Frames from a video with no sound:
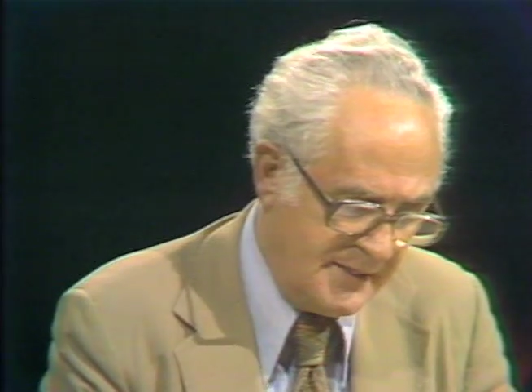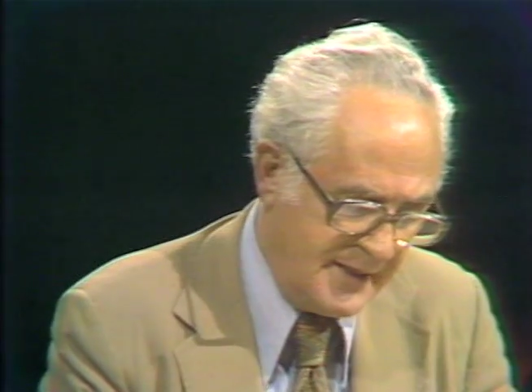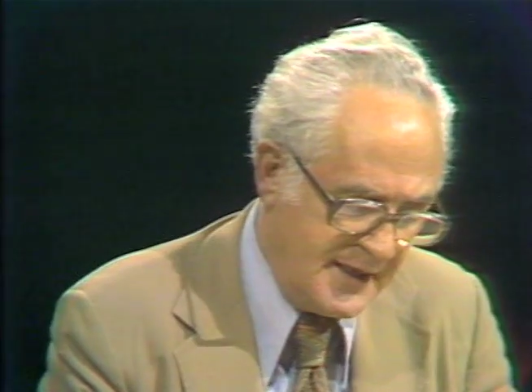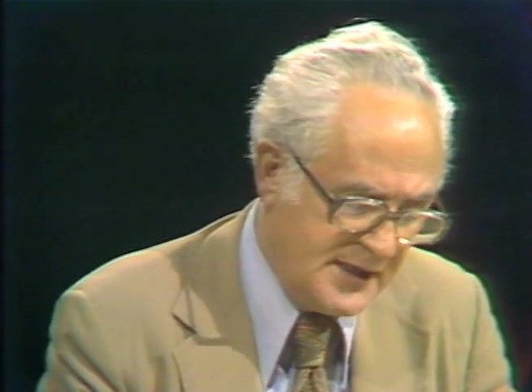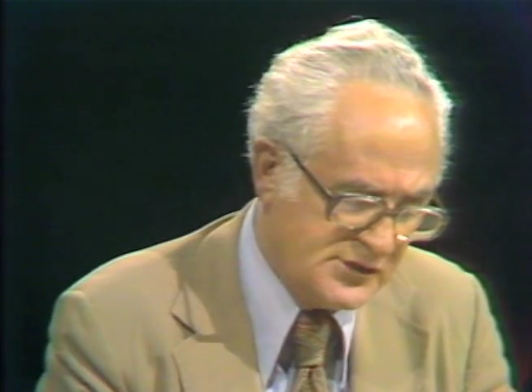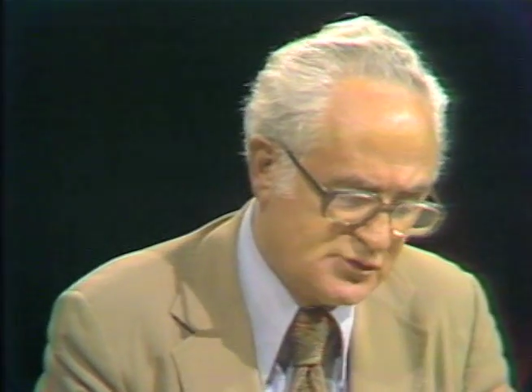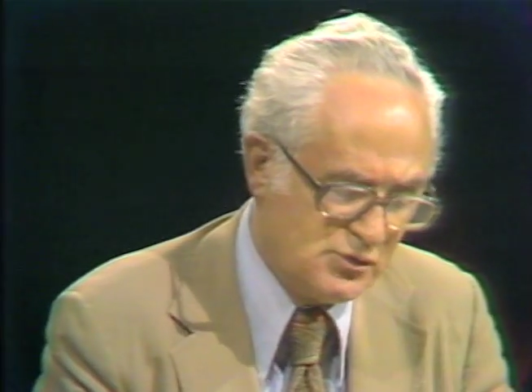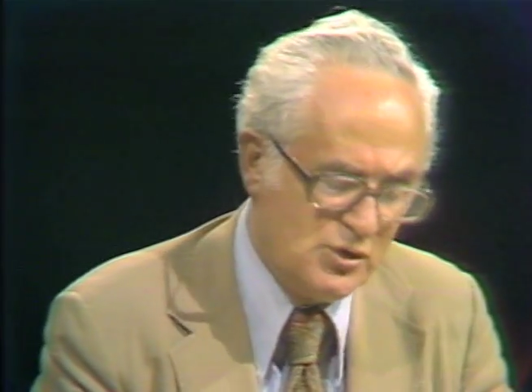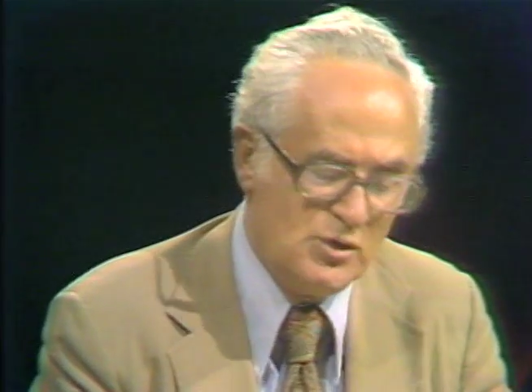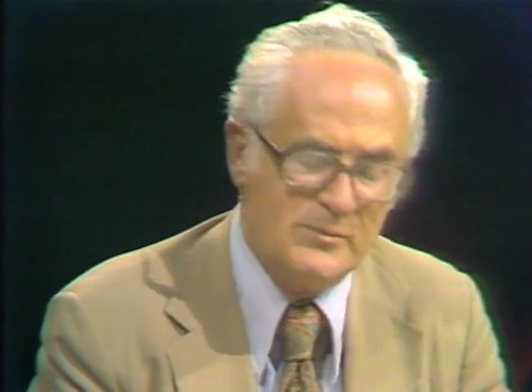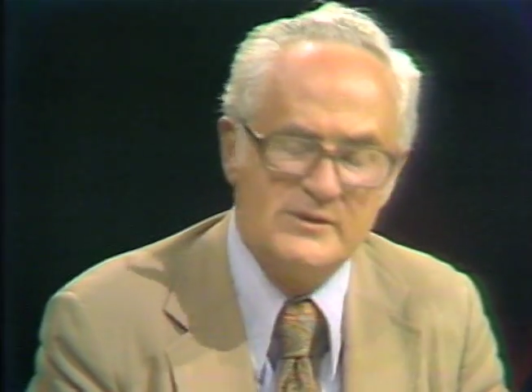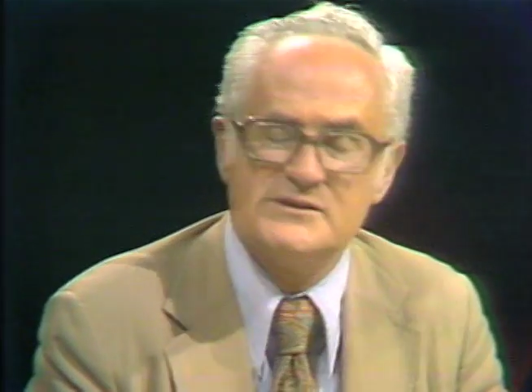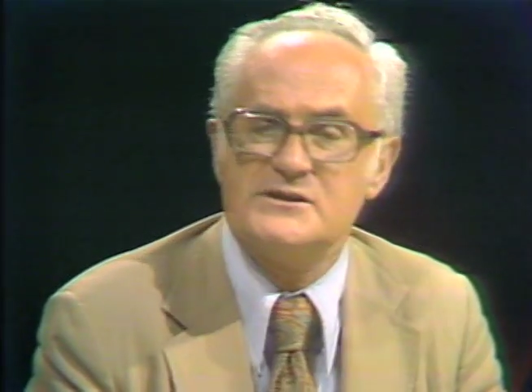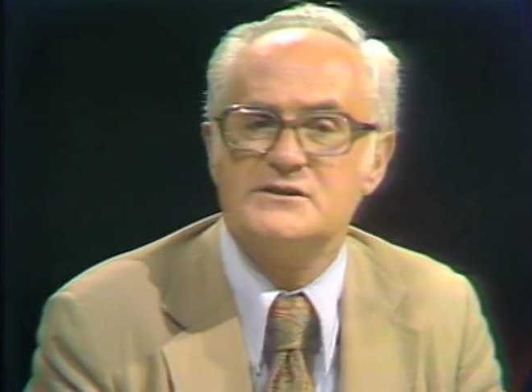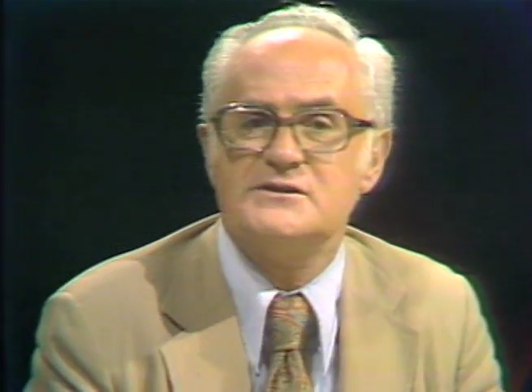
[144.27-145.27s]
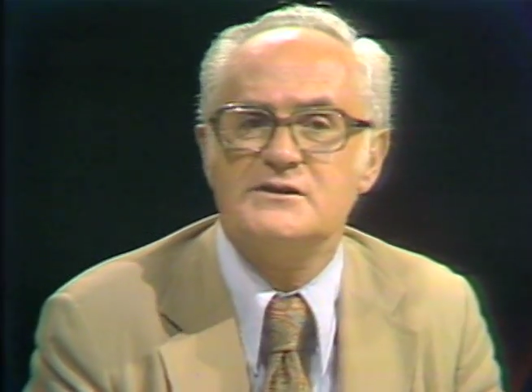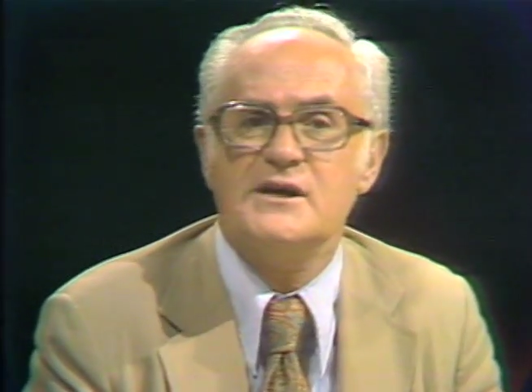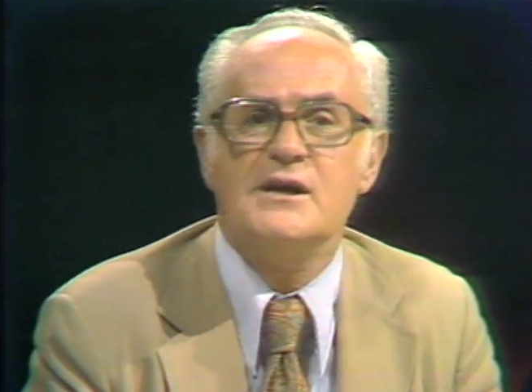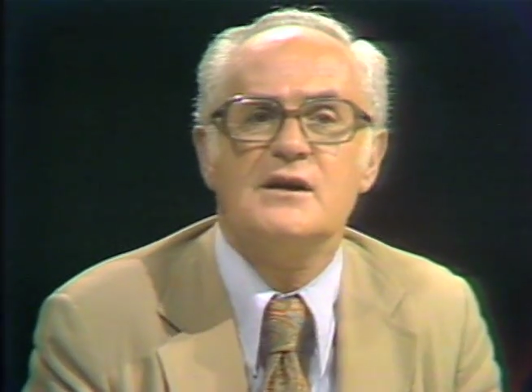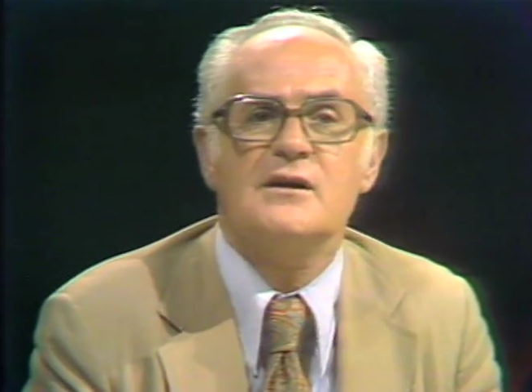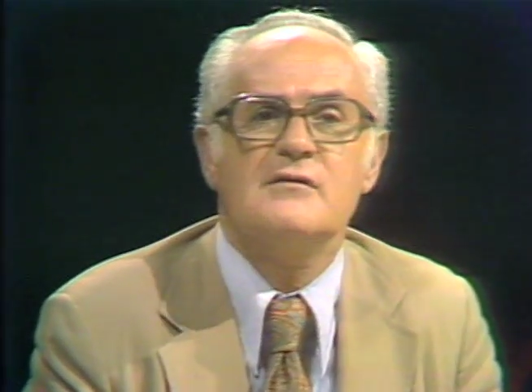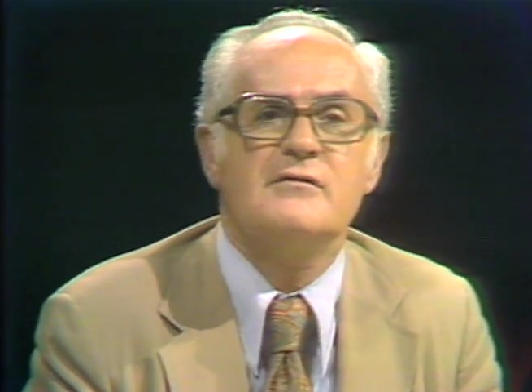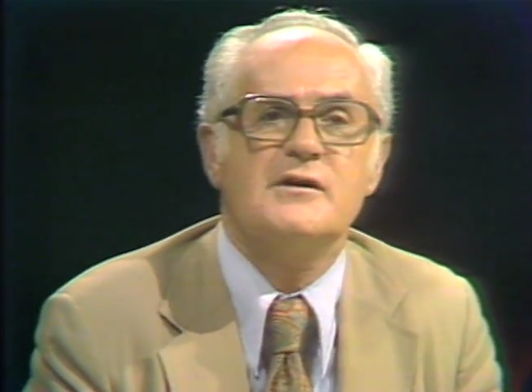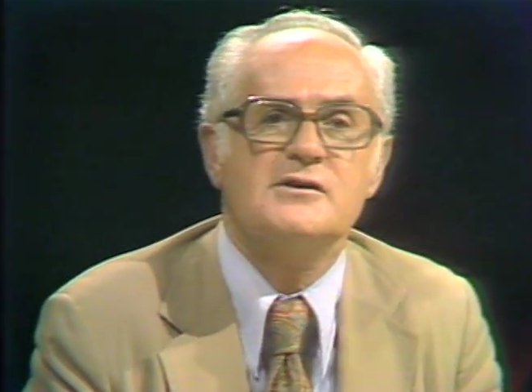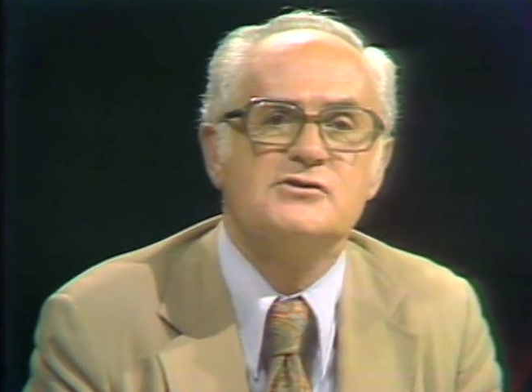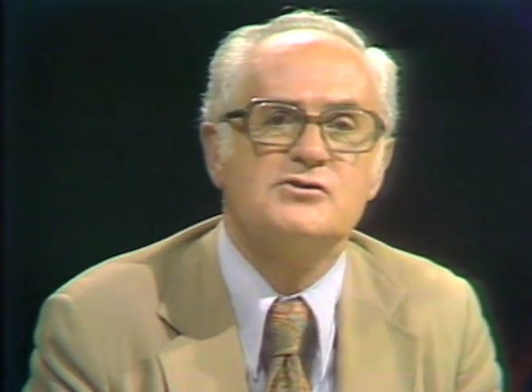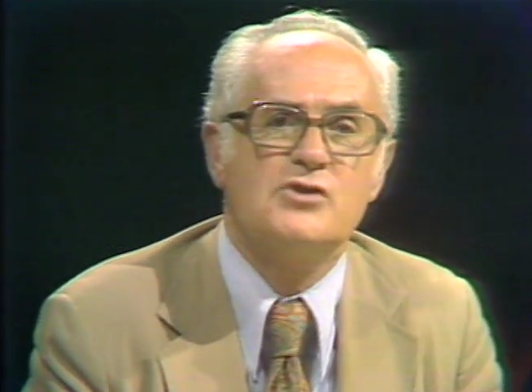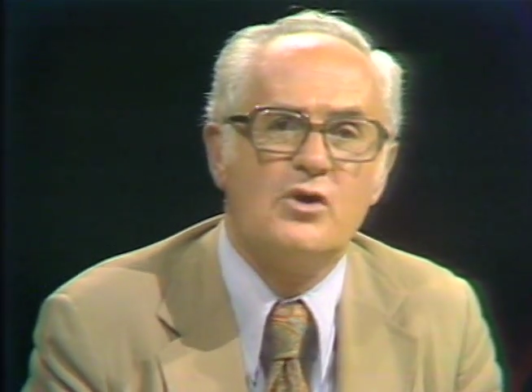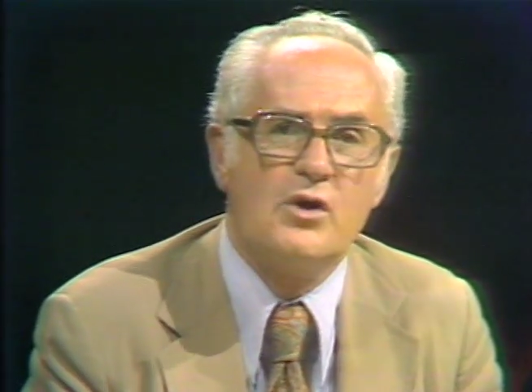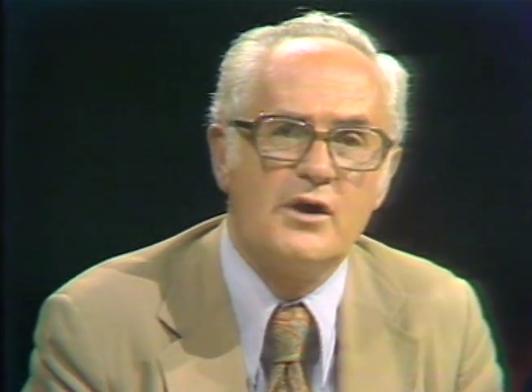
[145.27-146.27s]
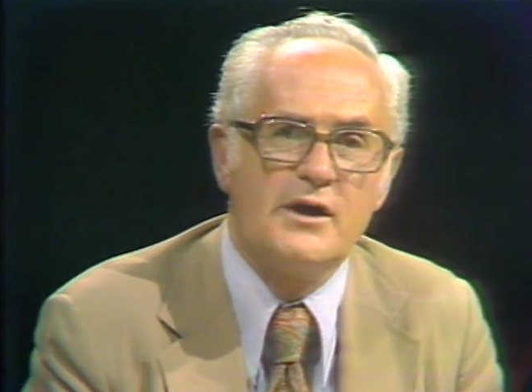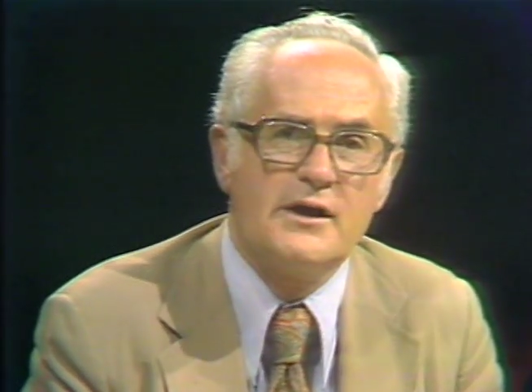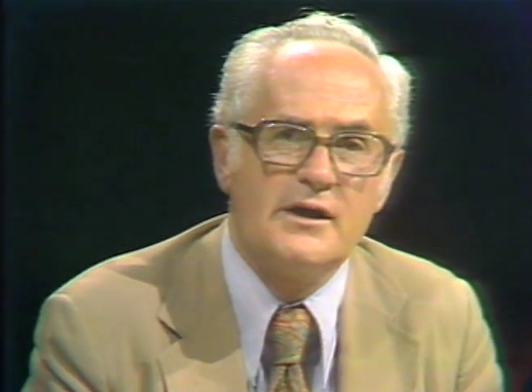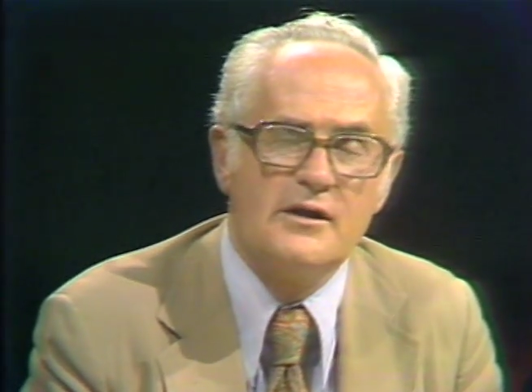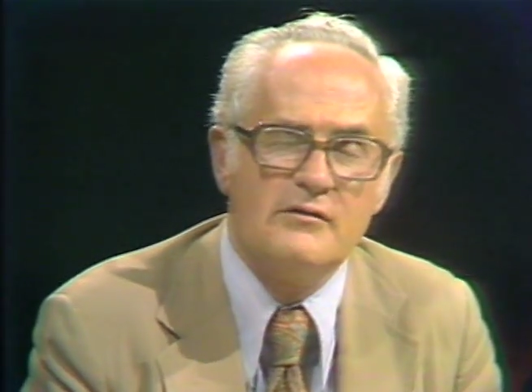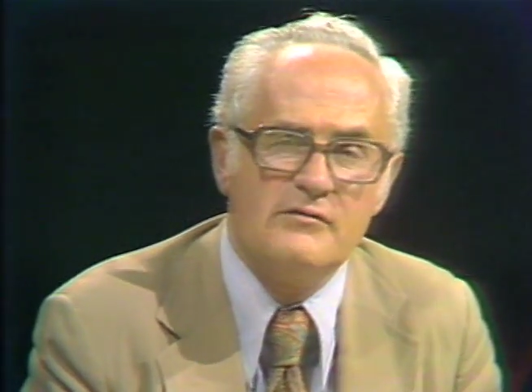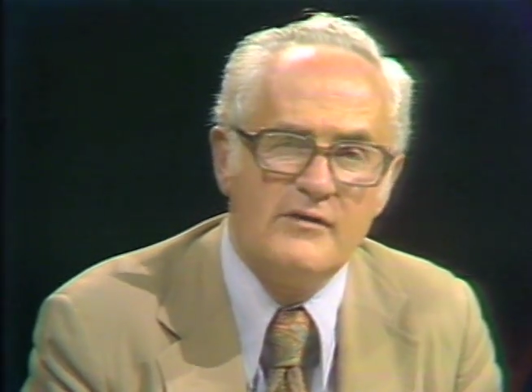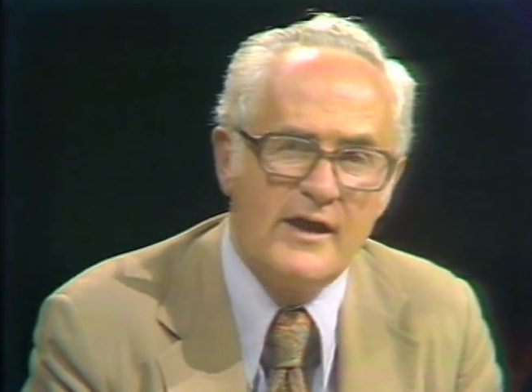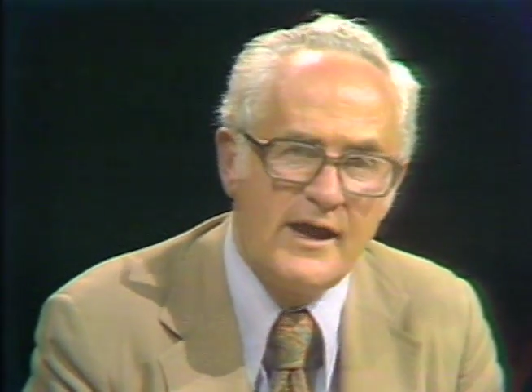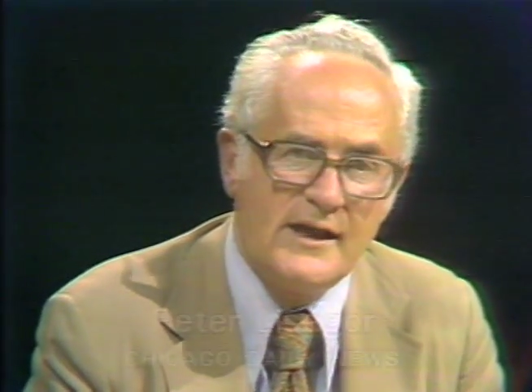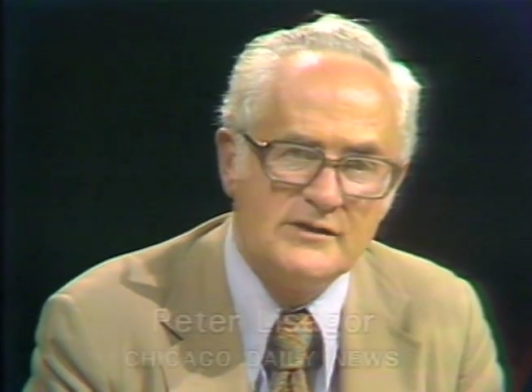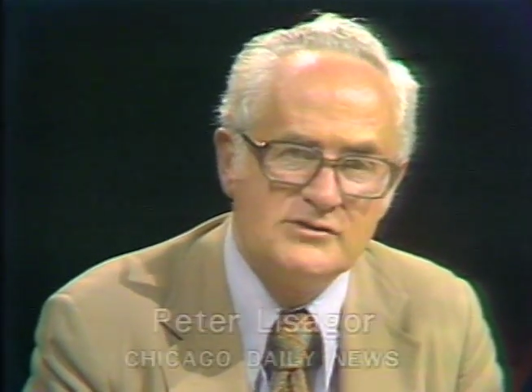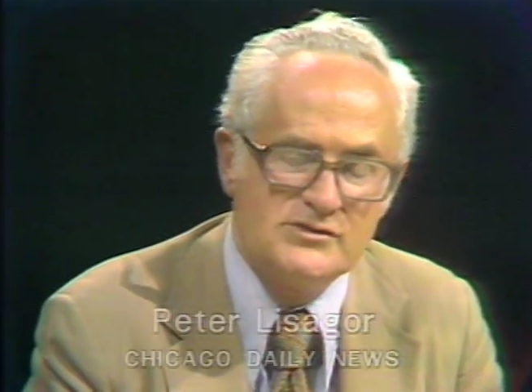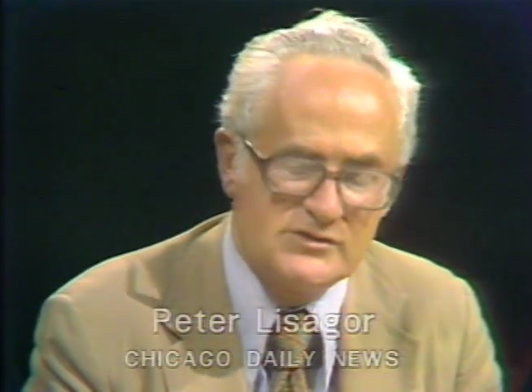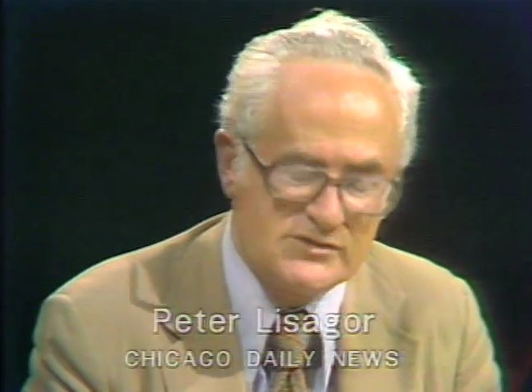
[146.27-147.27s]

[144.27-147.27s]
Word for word: The East Room is a scene of historic events,